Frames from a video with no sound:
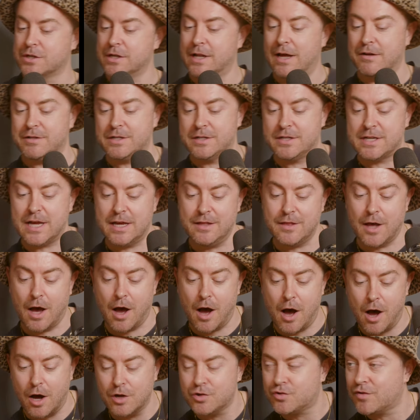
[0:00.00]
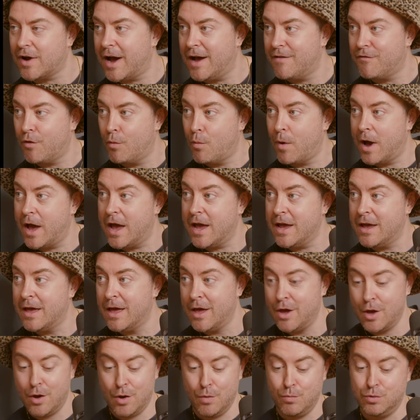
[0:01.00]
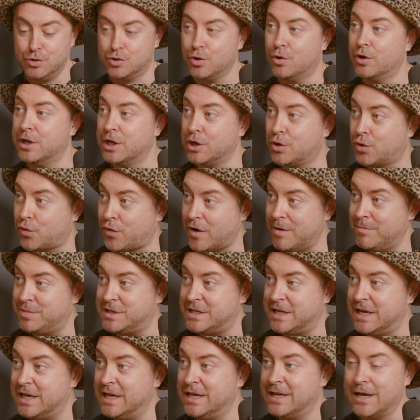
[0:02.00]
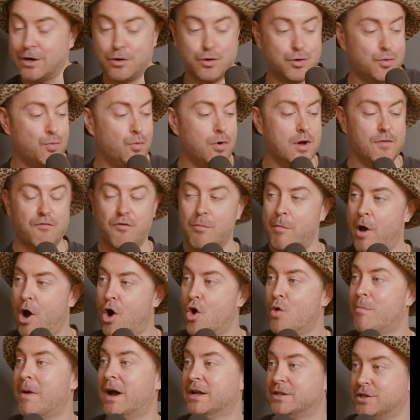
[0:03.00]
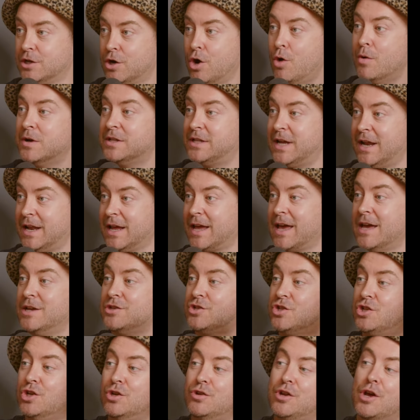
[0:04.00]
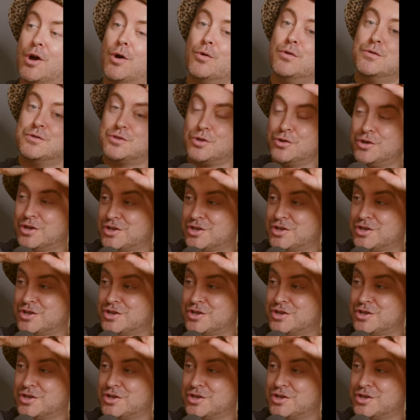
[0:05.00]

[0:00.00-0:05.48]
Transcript: allowed to take the hard drive away. It was all encrypted. I couldn't work from home. I had to go to a dedicated studio that was under